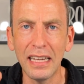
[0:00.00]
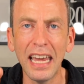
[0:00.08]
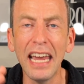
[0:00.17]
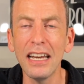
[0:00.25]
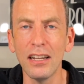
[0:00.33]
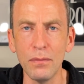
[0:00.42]

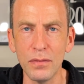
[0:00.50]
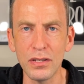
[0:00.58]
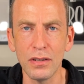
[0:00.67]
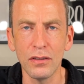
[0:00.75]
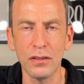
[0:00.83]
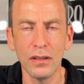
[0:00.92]

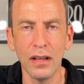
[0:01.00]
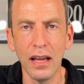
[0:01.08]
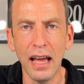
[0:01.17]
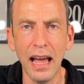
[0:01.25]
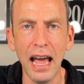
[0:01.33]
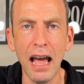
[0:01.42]
kingdoms
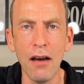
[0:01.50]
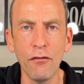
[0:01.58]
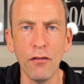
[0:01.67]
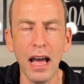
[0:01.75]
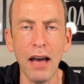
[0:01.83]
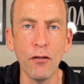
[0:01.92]

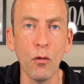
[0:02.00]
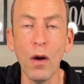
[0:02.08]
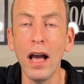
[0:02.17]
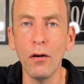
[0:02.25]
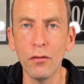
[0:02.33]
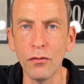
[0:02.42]
have have a
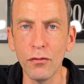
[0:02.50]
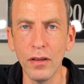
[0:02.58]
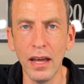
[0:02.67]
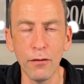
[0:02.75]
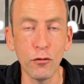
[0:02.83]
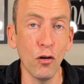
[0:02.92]
wealth,
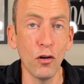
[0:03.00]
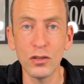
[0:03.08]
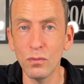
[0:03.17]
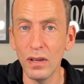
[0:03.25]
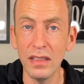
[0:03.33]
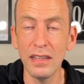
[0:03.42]
and of
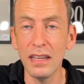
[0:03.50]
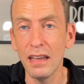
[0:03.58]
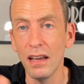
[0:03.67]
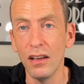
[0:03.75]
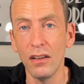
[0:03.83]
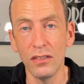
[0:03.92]
course in
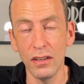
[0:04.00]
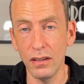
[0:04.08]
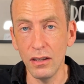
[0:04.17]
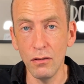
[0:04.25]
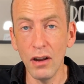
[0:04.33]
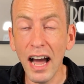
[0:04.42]
the the
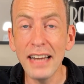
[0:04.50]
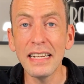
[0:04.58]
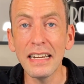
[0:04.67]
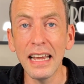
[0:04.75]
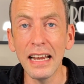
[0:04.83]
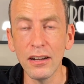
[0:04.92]

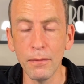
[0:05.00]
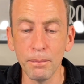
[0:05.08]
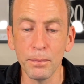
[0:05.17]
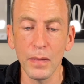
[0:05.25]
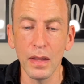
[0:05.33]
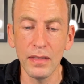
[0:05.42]
United
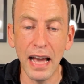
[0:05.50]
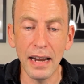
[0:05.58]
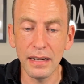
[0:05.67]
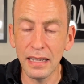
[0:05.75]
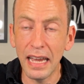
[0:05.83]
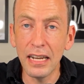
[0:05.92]
Kingdom,
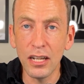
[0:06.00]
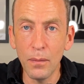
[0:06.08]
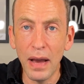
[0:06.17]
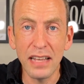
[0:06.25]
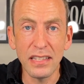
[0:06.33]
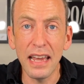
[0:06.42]
that
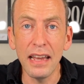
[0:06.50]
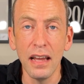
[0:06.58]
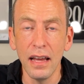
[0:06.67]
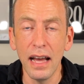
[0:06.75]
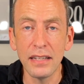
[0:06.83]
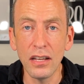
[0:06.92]
kingdom has a
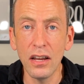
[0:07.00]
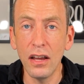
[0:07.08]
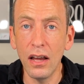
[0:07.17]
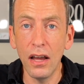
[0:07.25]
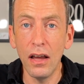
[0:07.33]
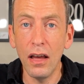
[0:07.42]
has a
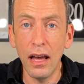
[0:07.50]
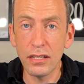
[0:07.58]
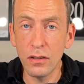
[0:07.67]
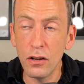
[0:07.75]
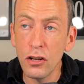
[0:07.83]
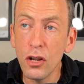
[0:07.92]
uh,
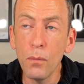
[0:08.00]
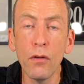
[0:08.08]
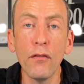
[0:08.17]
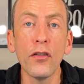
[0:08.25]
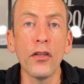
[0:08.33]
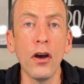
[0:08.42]
has a number
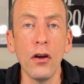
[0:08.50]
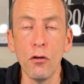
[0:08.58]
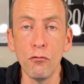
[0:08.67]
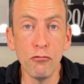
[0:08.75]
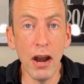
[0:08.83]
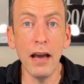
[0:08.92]
of other
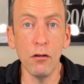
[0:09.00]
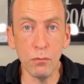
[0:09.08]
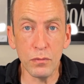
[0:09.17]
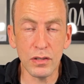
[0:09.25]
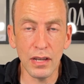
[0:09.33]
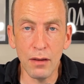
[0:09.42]

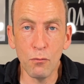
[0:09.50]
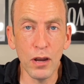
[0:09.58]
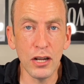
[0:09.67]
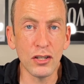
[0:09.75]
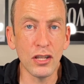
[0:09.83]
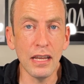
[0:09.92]
realms in
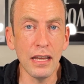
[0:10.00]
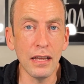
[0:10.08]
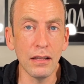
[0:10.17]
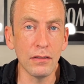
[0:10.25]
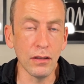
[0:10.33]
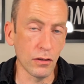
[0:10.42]
which
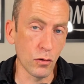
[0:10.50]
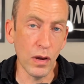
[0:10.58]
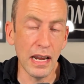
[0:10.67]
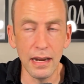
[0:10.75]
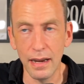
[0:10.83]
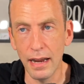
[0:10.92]
the the
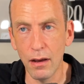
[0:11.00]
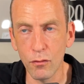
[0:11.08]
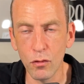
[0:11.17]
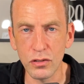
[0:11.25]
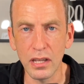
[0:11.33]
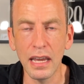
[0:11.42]
Queen and now of
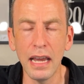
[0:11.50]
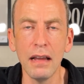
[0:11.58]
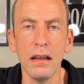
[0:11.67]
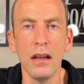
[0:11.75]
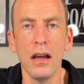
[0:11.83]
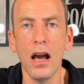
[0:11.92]
course the
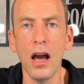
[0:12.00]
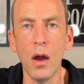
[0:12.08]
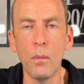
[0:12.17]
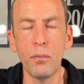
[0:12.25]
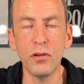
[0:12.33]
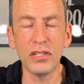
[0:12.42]
King
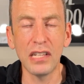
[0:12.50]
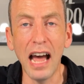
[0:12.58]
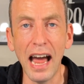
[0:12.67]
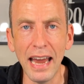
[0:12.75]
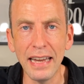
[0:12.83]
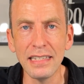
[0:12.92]
uh,
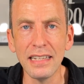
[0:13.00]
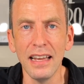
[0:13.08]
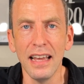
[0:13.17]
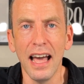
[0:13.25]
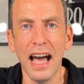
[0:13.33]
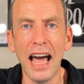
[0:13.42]
presides.
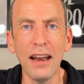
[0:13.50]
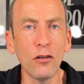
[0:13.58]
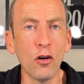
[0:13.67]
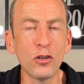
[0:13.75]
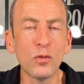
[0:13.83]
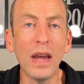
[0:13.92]
And of
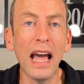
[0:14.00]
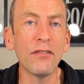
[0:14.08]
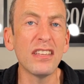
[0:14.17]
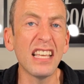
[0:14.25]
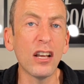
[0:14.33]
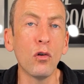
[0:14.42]
course, we have
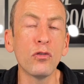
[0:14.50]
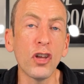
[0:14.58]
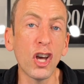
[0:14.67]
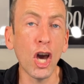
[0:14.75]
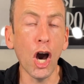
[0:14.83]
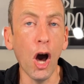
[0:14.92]
this thing called
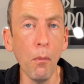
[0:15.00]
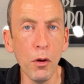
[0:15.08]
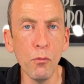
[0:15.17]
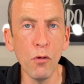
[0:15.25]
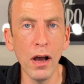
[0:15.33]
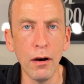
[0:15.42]
the
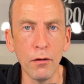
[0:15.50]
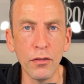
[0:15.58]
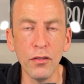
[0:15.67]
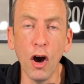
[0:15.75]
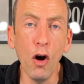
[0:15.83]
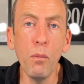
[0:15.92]
Commonwealth.
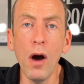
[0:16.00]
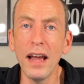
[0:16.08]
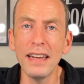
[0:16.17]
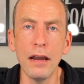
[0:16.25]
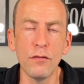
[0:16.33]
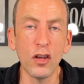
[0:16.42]
And the whole
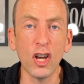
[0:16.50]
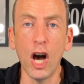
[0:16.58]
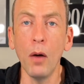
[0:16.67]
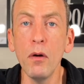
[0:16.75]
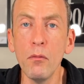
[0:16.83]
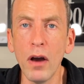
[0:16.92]
idea of the
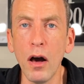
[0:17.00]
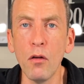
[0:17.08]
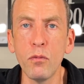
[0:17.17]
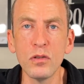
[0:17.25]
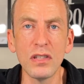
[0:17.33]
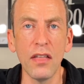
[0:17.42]

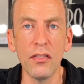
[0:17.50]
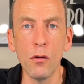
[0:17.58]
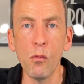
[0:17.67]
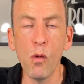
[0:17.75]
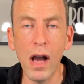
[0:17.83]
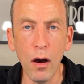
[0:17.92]
Commonwealth was that
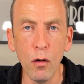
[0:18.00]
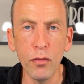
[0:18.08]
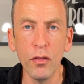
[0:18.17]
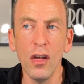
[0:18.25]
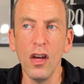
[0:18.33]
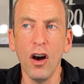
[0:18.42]
the
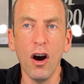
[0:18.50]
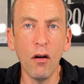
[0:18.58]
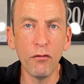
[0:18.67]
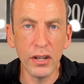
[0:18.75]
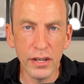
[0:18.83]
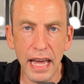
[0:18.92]
wealth
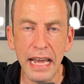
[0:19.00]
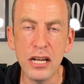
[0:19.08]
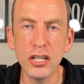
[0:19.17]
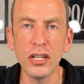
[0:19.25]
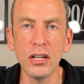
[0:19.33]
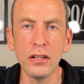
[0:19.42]
of the
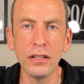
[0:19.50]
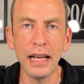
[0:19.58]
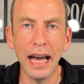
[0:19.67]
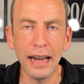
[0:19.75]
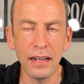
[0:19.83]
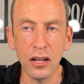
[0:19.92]
nation
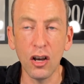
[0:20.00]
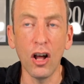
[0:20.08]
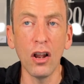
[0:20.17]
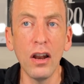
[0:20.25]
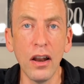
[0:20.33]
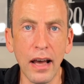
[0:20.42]
that
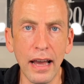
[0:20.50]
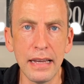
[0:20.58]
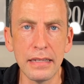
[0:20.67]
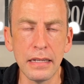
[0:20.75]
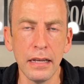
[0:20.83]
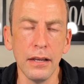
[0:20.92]

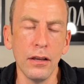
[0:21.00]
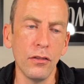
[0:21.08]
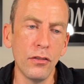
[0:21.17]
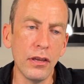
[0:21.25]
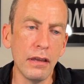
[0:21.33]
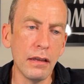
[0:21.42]
colonized
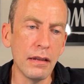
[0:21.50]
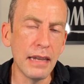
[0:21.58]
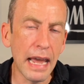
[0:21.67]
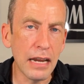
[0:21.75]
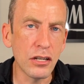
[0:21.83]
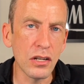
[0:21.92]
the
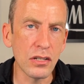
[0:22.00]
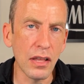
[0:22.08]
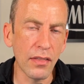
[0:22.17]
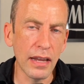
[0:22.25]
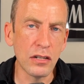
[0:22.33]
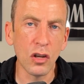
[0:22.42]
nations
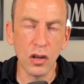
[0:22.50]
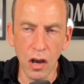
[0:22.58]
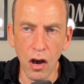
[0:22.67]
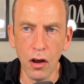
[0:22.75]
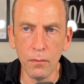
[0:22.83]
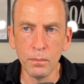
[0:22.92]
that they took
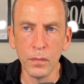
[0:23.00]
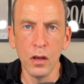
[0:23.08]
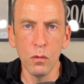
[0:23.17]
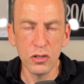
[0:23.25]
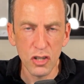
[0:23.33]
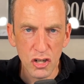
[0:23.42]
on
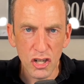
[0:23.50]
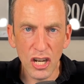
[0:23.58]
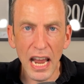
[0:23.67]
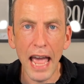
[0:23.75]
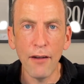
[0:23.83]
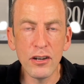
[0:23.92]
was to
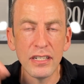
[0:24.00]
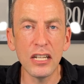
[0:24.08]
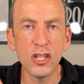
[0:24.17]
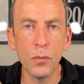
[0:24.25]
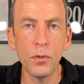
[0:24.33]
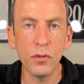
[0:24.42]
share and
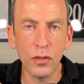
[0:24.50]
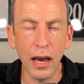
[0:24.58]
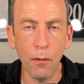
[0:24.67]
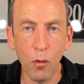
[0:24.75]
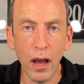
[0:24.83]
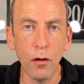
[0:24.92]
distribute
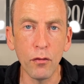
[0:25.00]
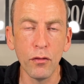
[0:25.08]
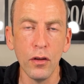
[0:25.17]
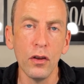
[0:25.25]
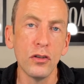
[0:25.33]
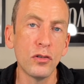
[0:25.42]
that
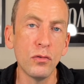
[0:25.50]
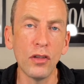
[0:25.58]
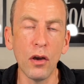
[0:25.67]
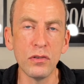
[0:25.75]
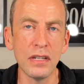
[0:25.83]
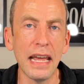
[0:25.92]
wealth to
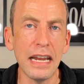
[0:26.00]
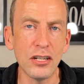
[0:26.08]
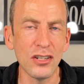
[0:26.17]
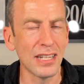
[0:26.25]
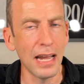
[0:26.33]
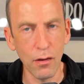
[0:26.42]
those
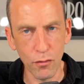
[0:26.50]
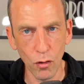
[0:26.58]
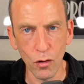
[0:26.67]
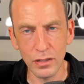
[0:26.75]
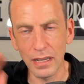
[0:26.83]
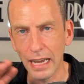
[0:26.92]
nations. Now, of
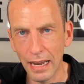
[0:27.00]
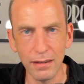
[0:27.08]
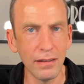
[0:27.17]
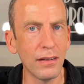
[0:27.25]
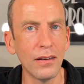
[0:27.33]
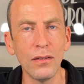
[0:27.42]
course, again,